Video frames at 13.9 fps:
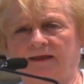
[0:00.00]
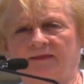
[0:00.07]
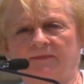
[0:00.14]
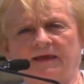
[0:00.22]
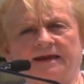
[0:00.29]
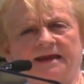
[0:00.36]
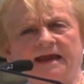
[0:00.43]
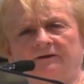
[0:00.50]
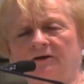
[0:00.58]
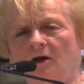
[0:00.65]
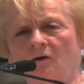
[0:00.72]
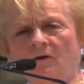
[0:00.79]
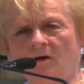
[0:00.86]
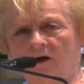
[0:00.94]
They had
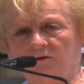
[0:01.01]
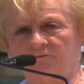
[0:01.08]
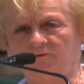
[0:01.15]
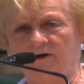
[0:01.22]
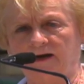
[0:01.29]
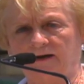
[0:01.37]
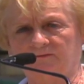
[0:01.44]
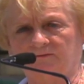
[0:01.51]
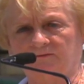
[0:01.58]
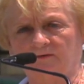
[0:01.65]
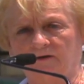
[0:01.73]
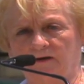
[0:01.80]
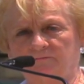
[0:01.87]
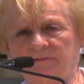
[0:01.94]
no contracts,
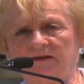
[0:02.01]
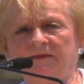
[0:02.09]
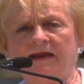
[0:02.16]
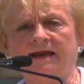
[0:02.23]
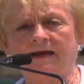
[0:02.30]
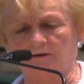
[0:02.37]
but they had